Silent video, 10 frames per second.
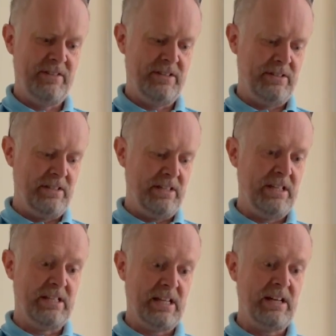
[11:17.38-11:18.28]

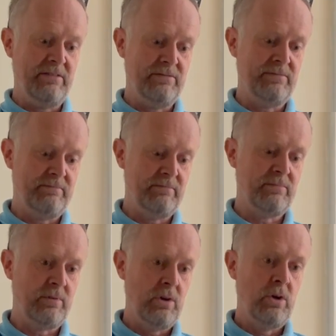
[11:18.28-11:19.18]
is kind of
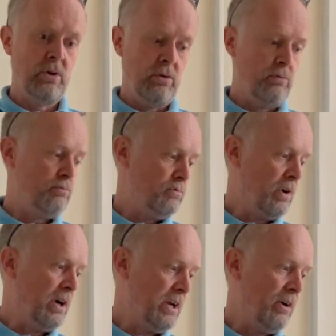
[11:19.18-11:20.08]

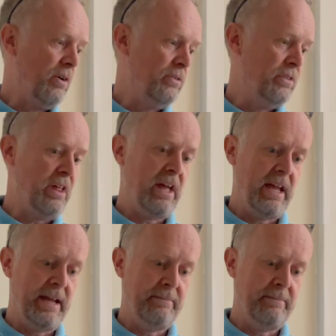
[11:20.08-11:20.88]
right on there.